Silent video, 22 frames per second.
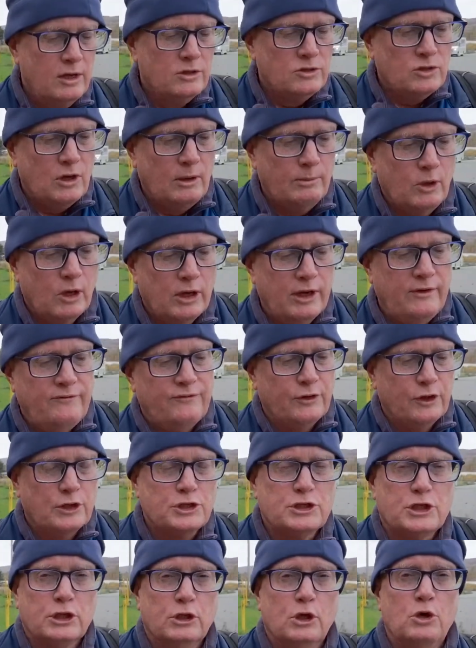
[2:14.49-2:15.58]
So I'm looking for a
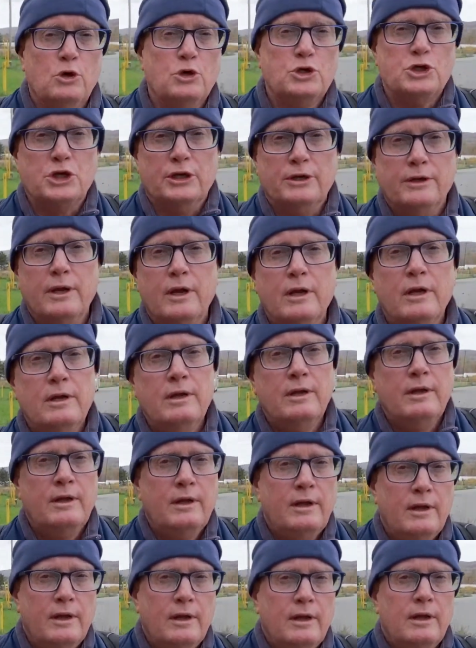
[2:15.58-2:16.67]
solution
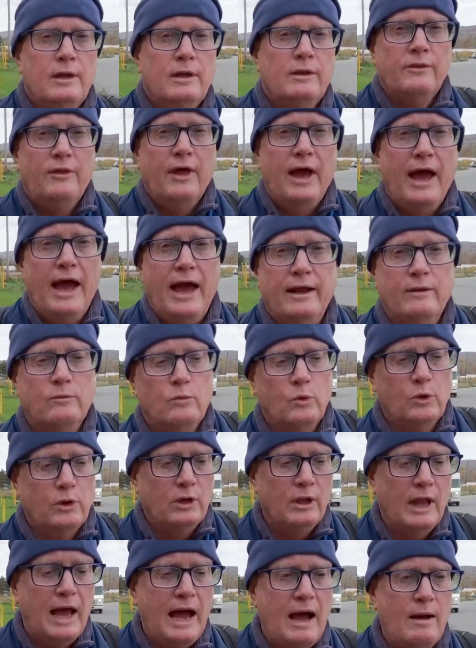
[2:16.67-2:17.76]
that would
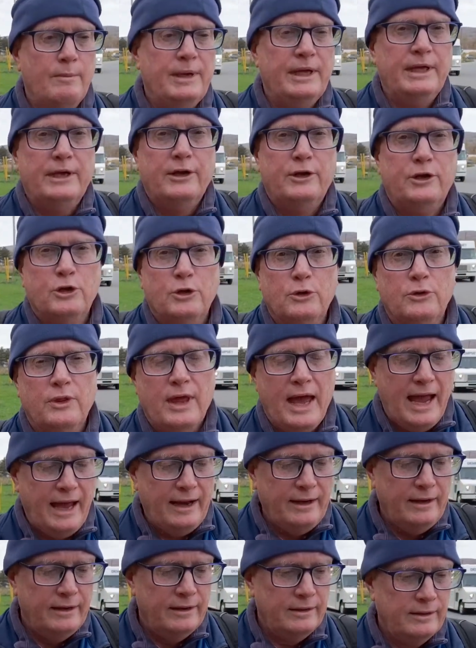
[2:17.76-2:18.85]
allow me to do
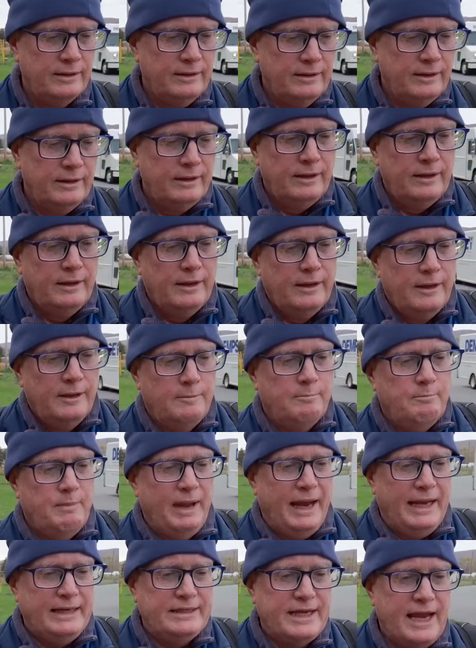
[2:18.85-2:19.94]
that,
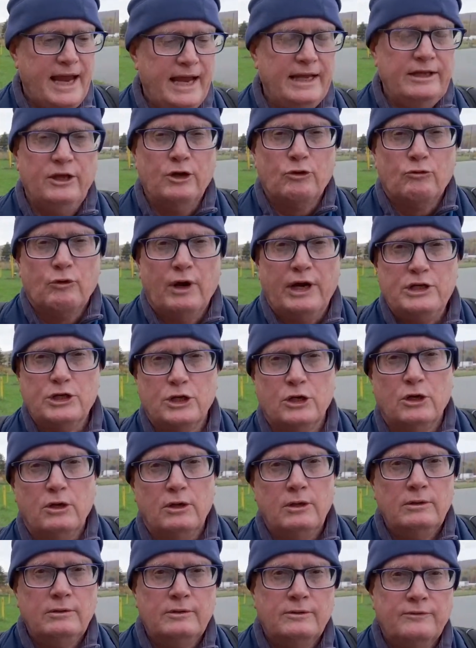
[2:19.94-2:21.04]
maintain the
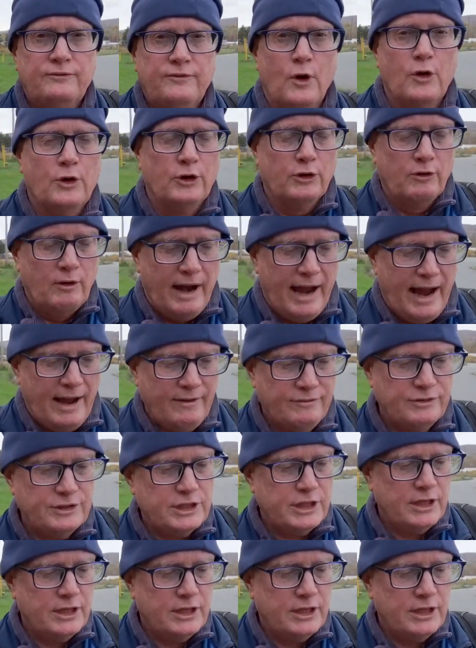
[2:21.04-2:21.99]
original photographs,